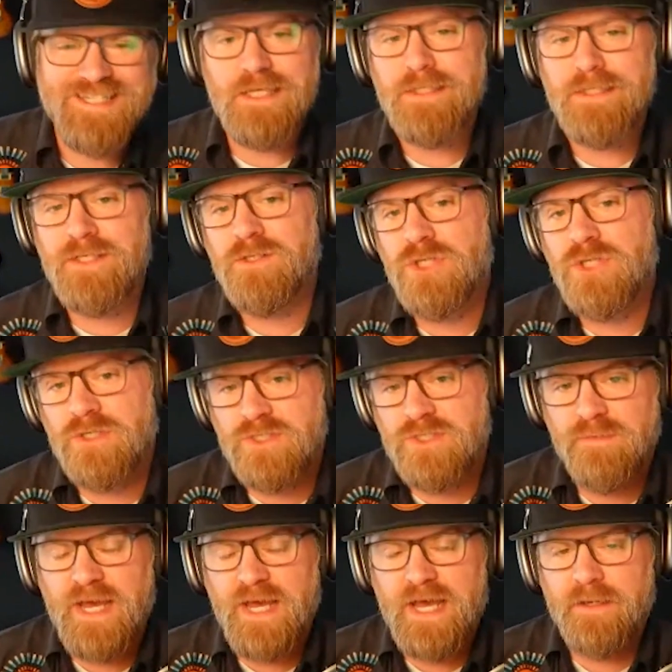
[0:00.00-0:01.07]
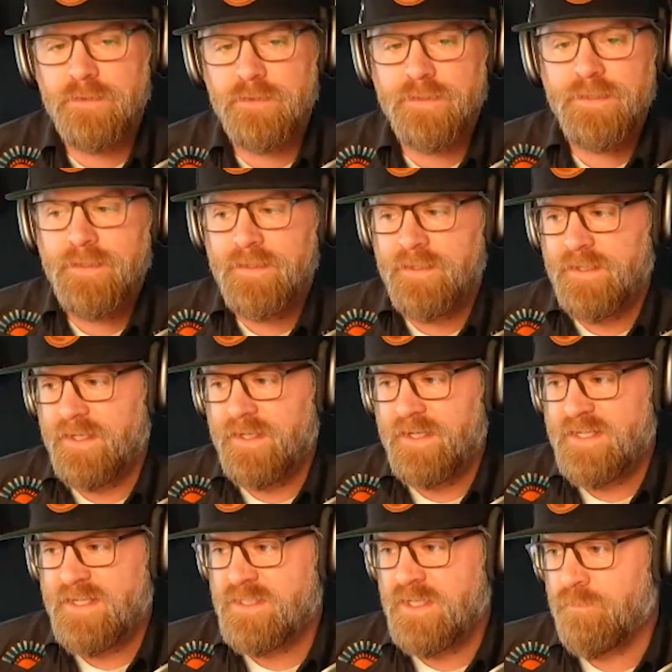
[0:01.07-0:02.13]
that isn't just about,
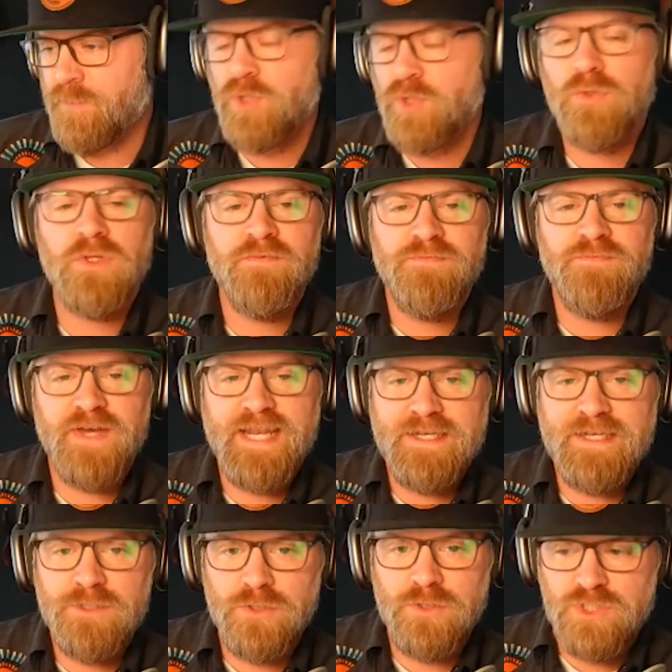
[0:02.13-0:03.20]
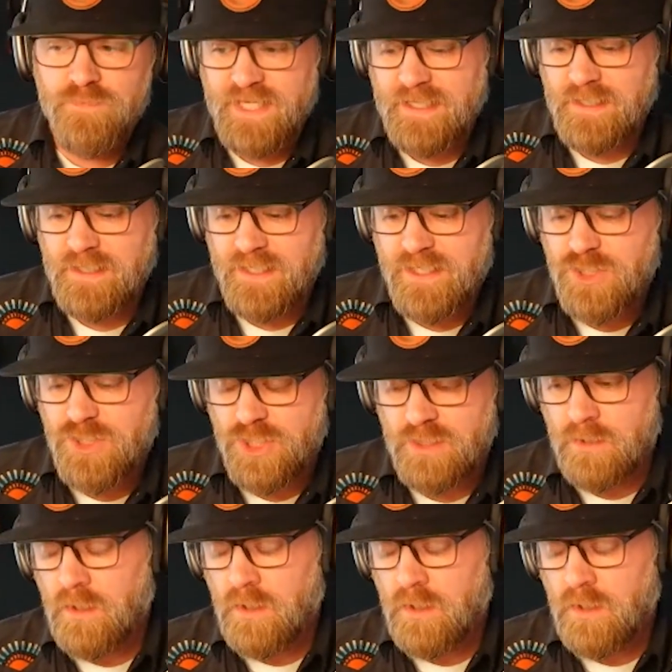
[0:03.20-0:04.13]
say, purely financial speculation.